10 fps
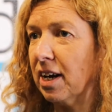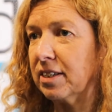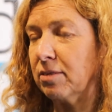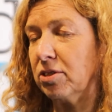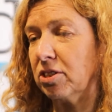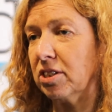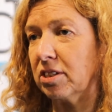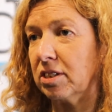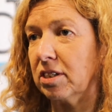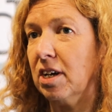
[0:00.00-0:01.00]
and
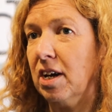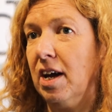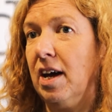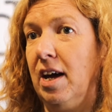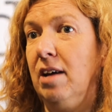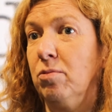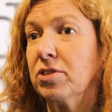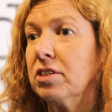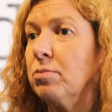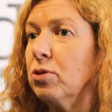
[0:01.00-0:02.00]
it was
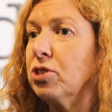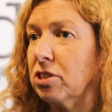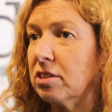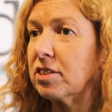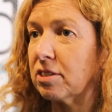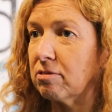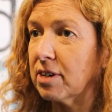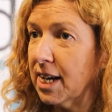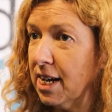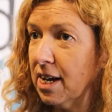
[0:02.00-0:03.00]
an emotional
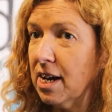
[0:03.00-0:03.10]
story.